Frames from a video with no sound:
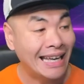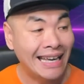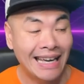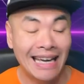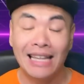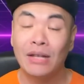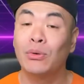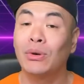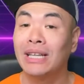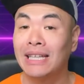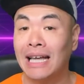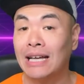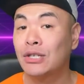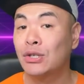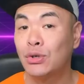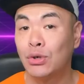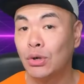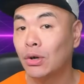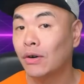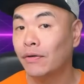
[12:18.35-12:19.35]
And really that's
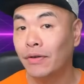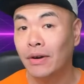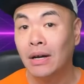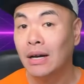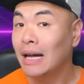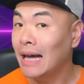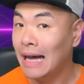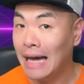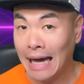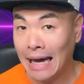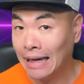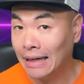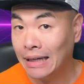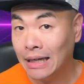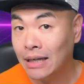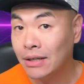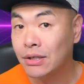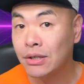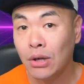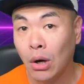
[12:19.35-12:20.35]
true of
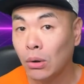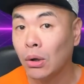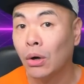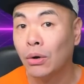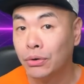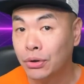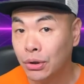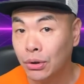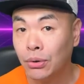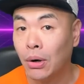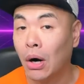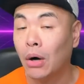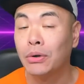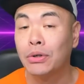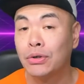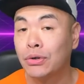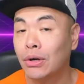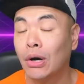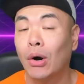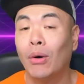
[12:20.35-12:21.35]
any solo, duo,
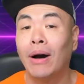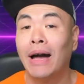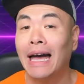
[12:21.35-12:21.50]
trio.